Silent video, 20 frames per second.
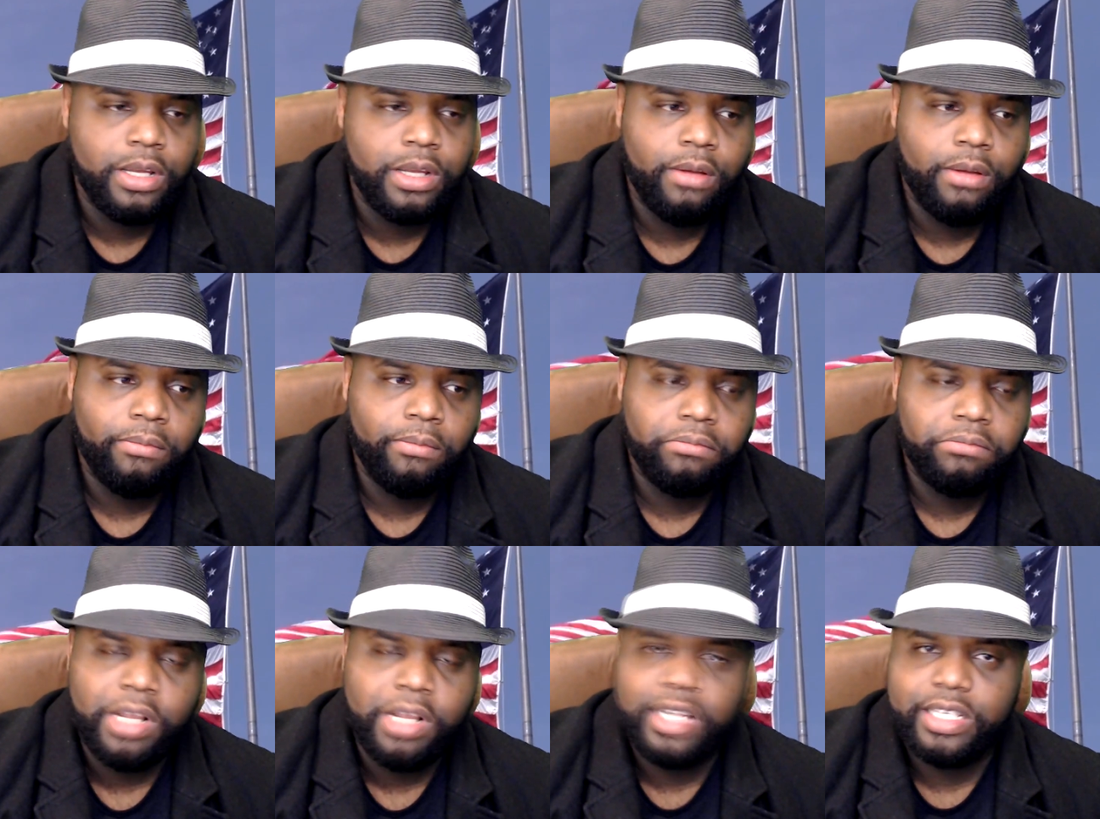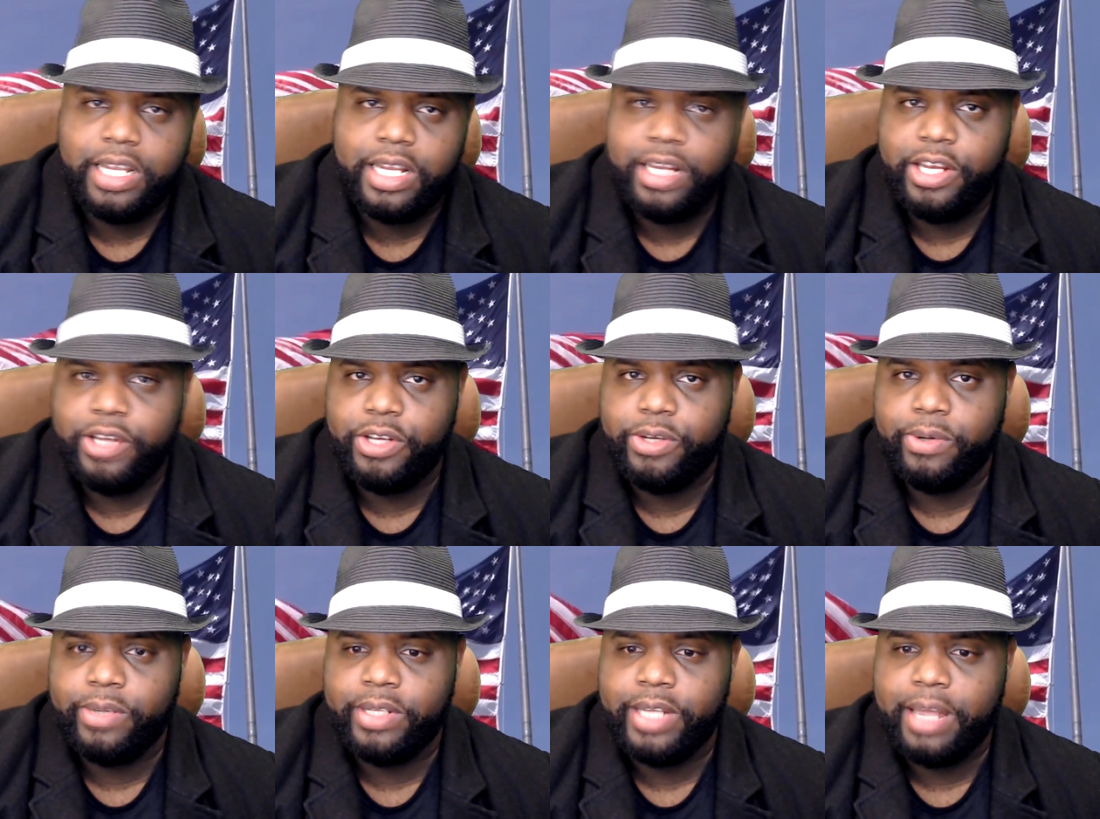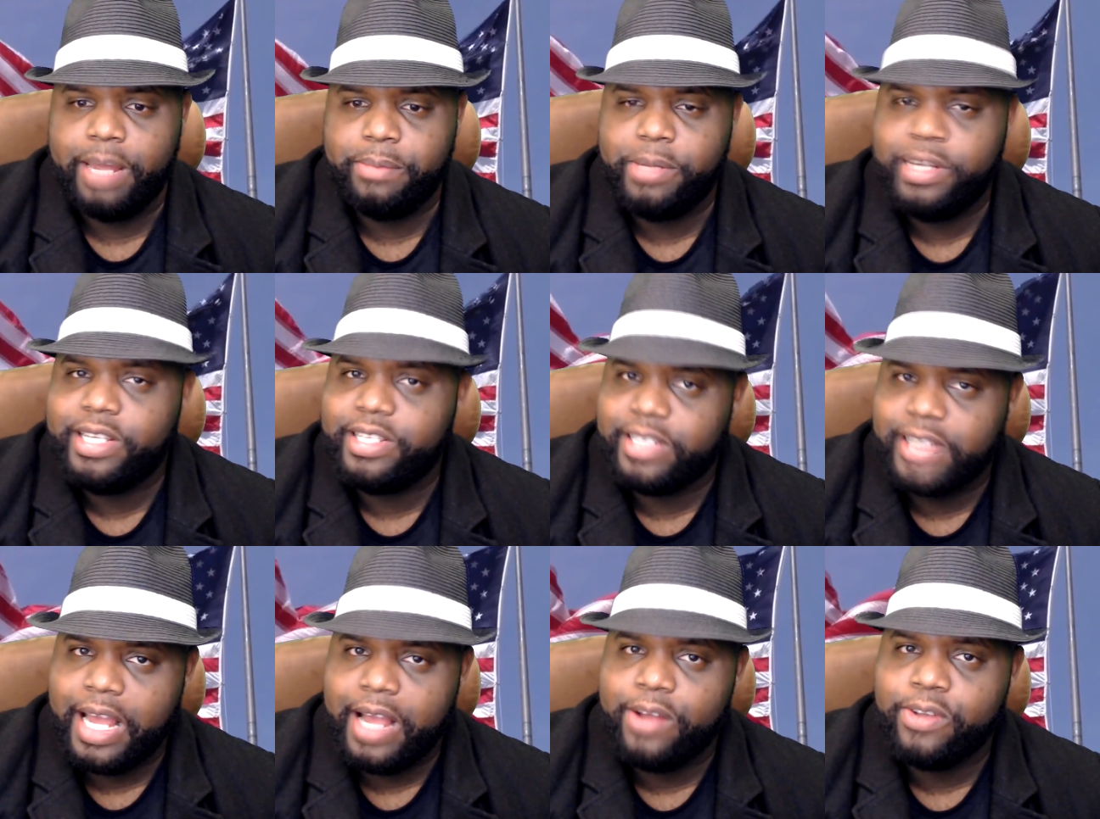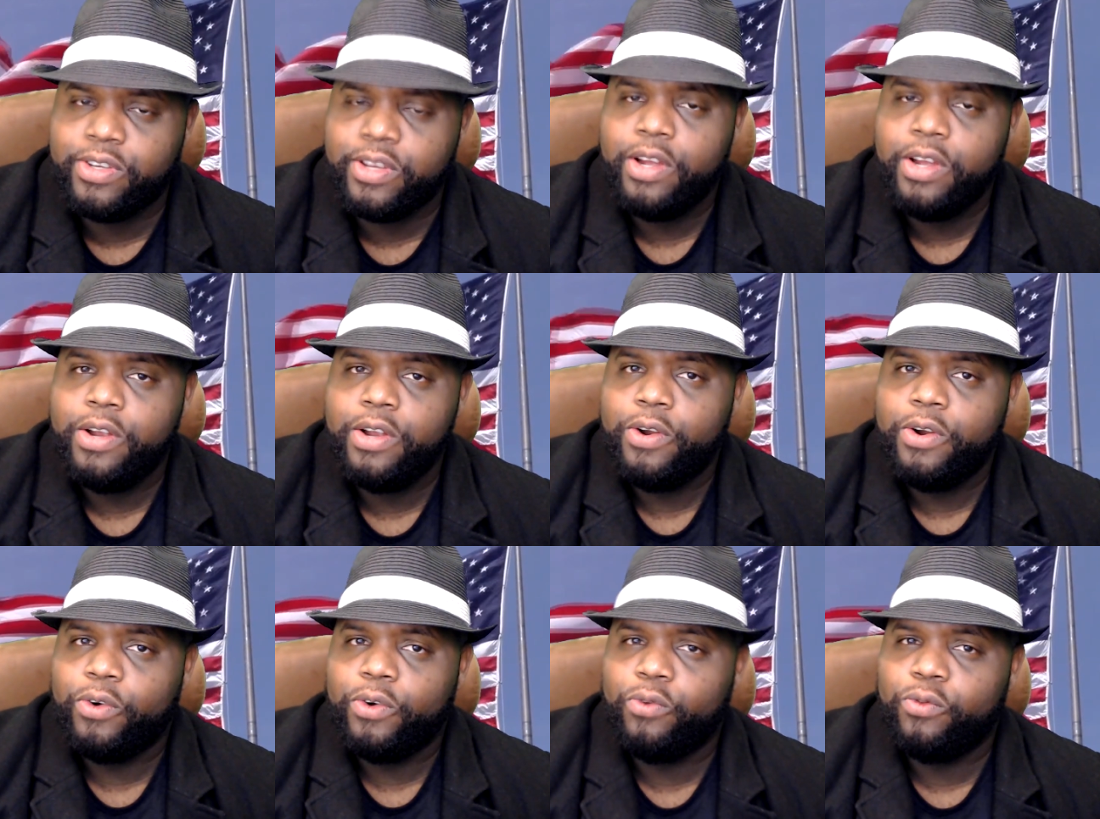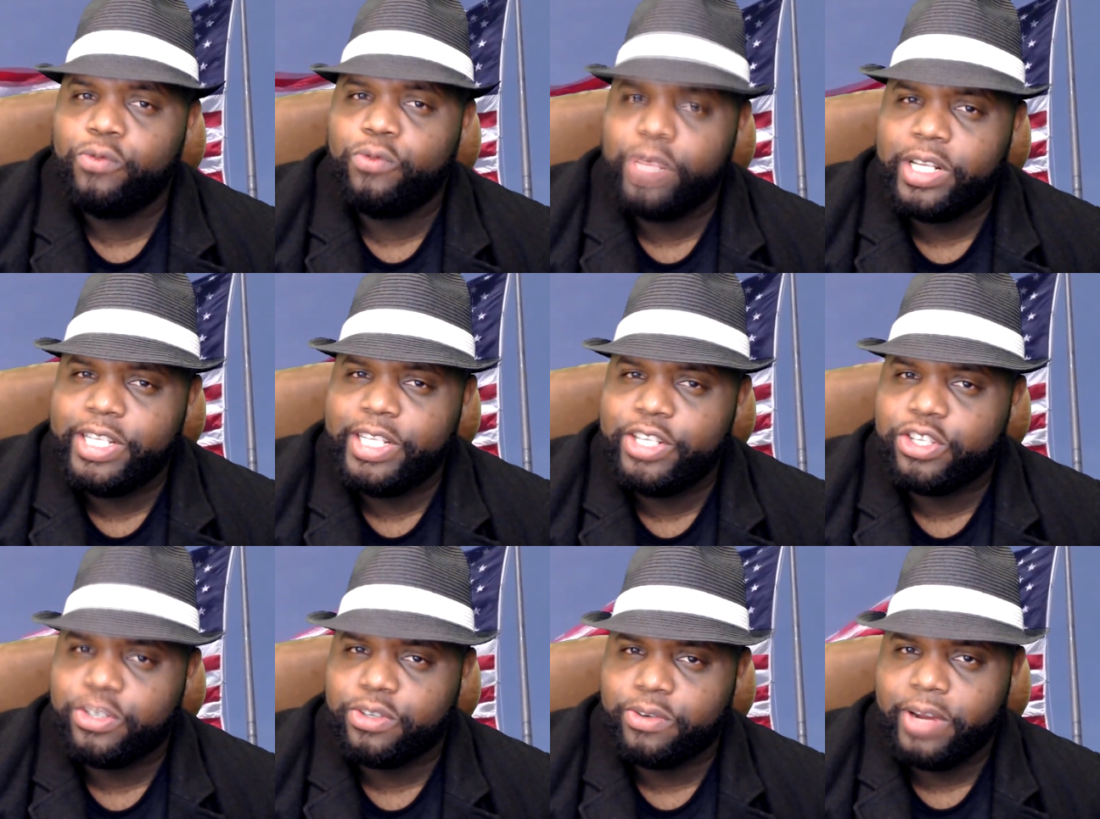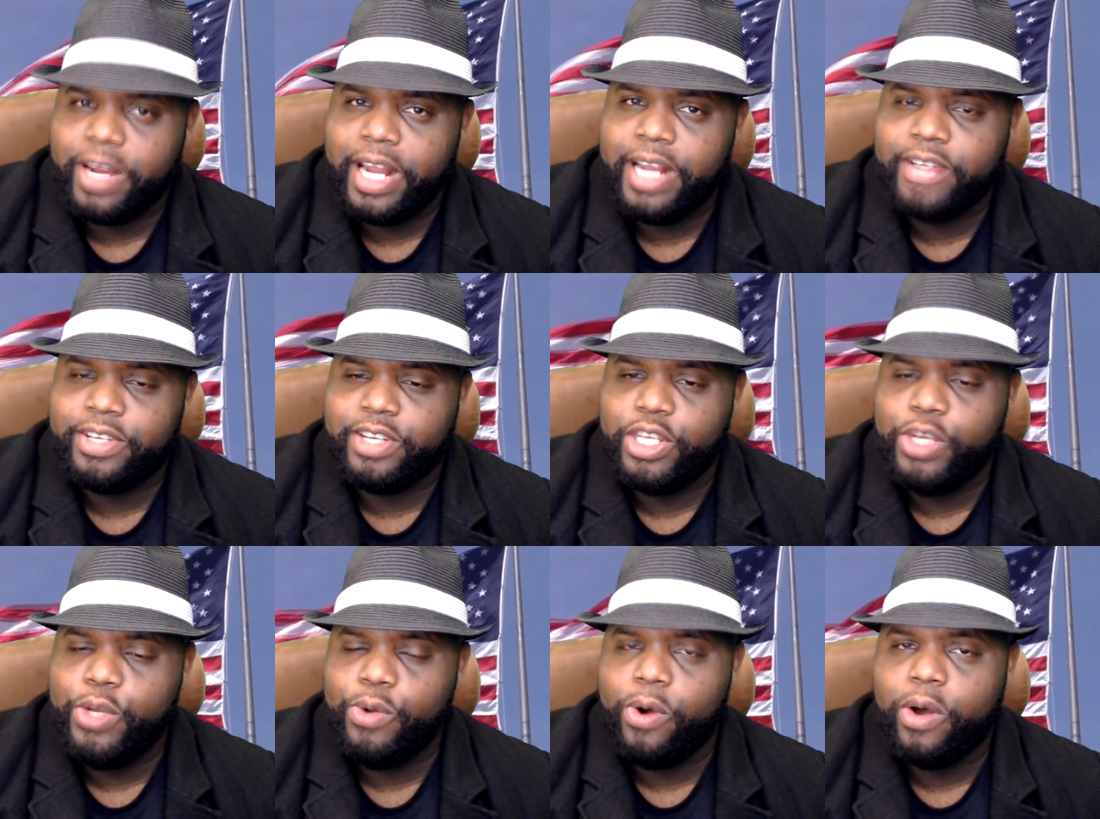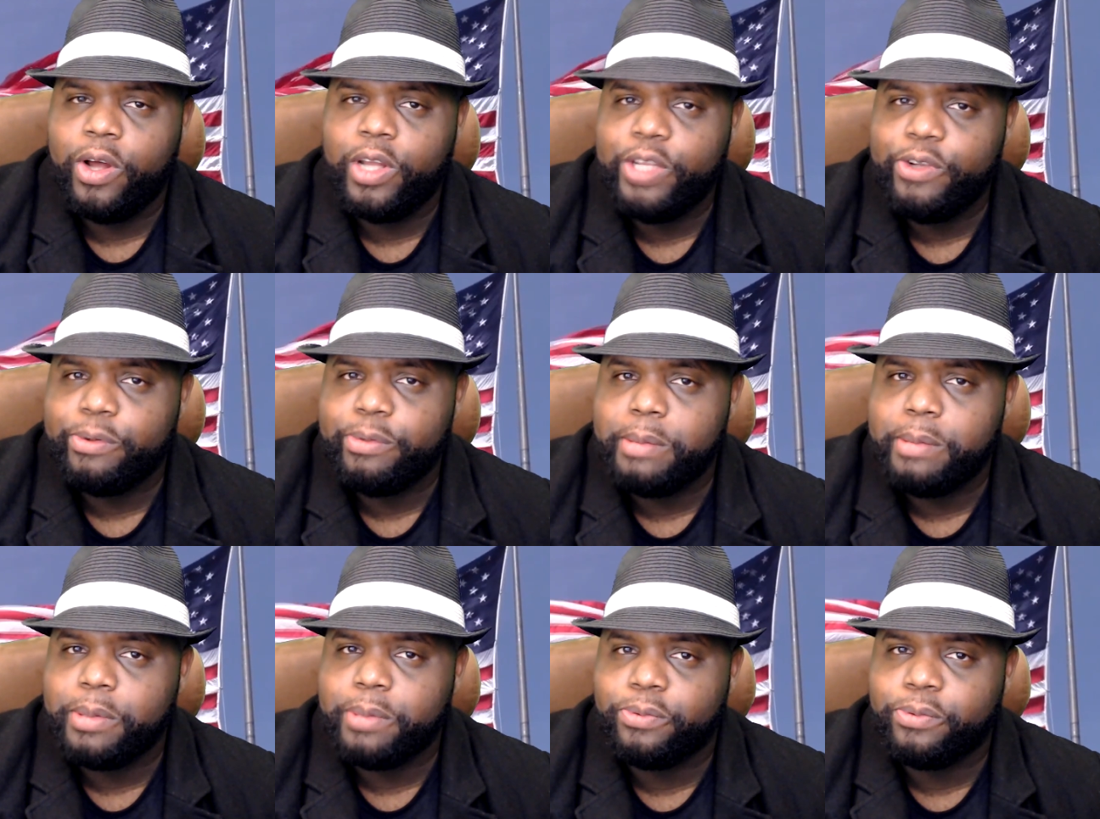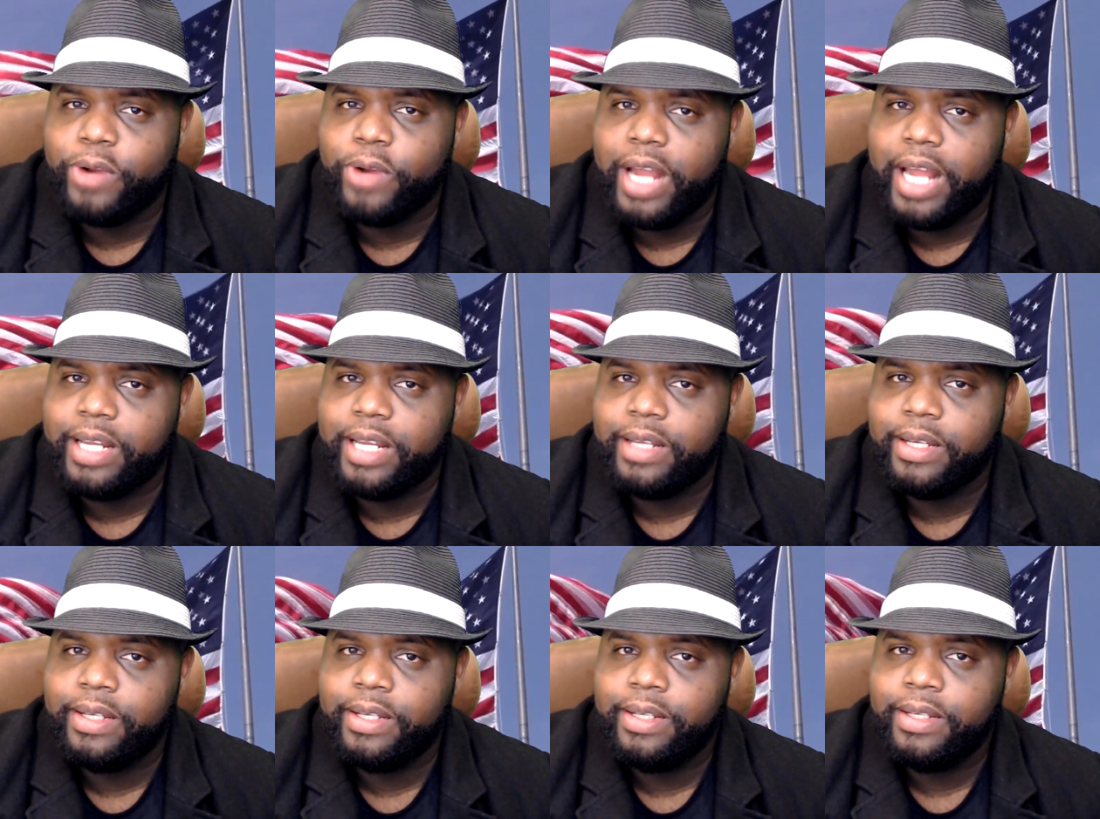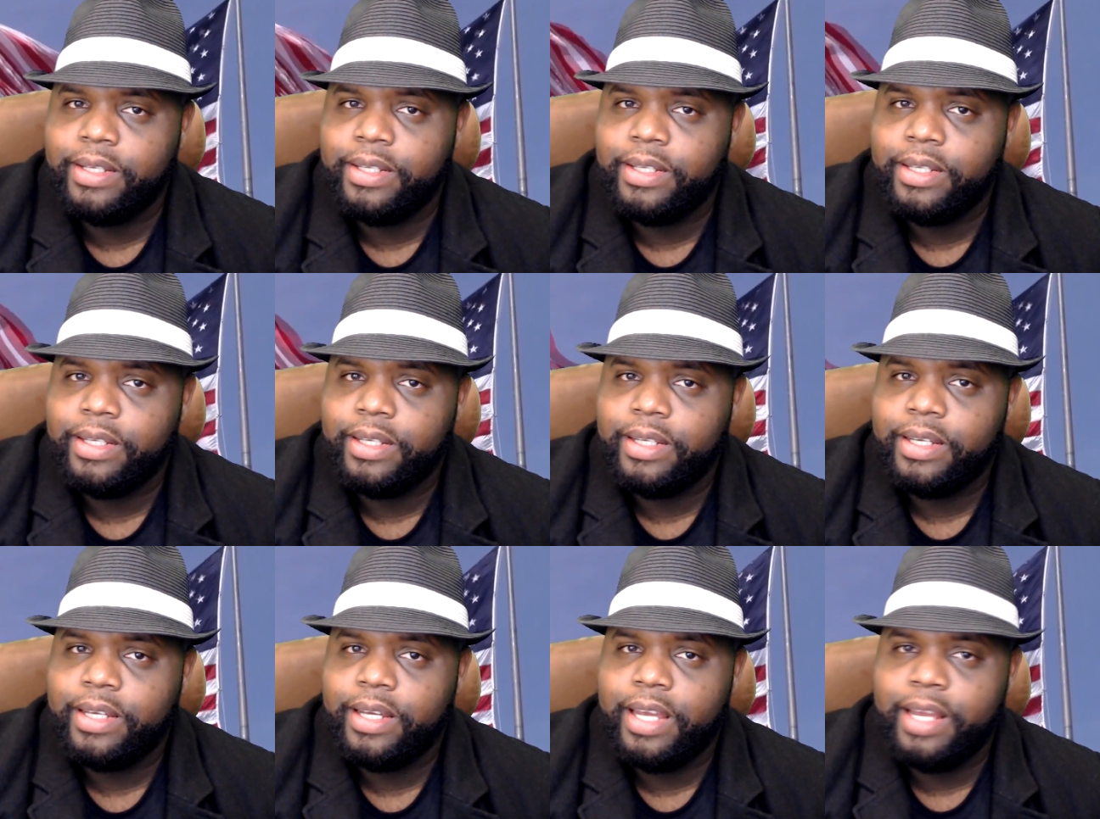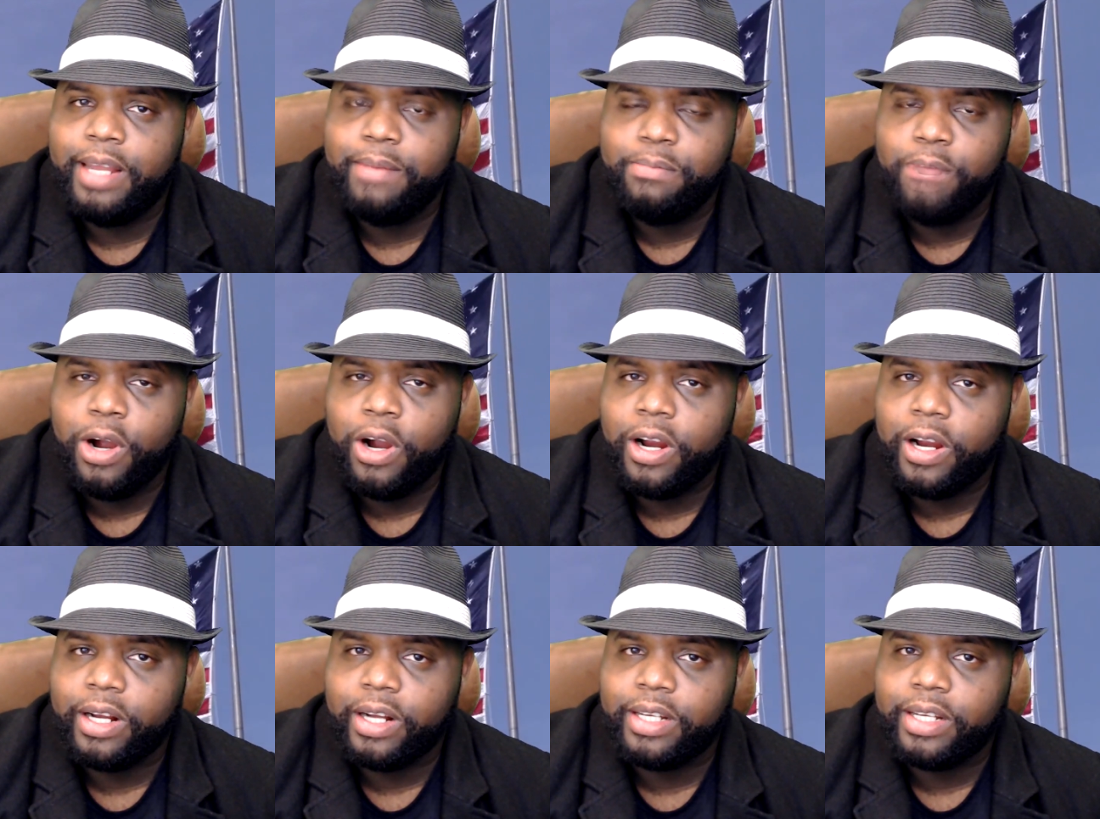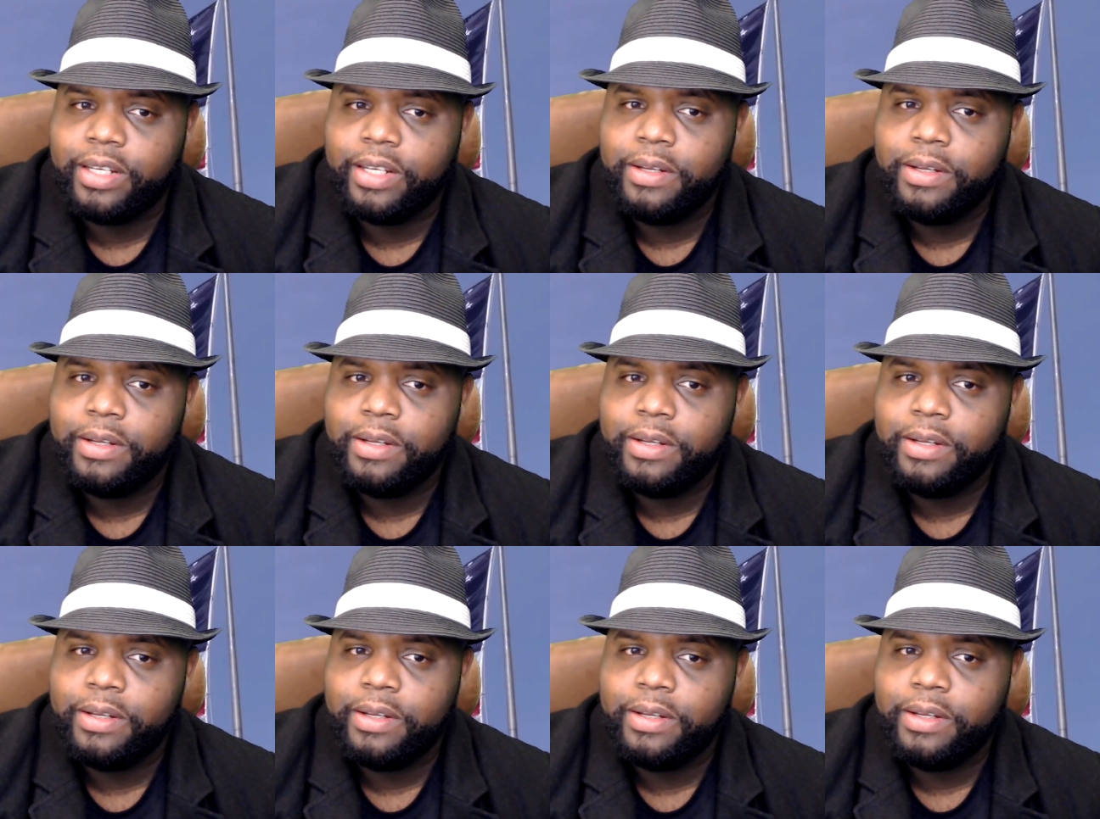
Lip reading: I'm not saying that you're doing that, but it sounds really strange that you only remember Brett and Mark,